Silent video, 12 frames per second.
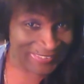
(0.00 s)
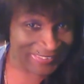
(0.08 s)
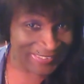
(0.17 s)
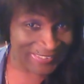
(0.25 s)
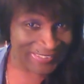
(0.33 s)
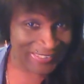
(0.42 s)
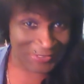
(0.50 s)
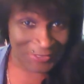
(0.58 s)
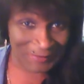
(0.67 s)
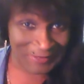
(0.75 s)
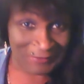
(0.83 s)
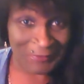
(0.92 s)
That I call
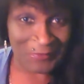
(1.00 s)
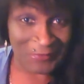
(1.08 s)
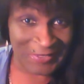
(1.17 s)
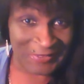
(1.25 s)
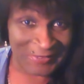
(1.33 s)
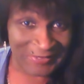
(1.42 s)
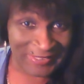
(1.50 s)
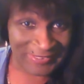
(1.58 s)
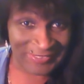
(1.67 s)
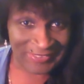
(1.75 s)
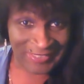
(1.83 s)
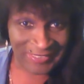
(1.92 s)
myself a runner, not a
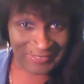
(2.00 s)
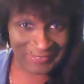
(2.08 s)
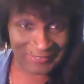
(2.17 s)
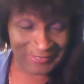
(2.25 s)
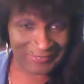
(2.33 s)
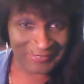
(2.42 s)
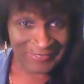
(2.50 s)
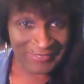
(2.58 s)
jogger,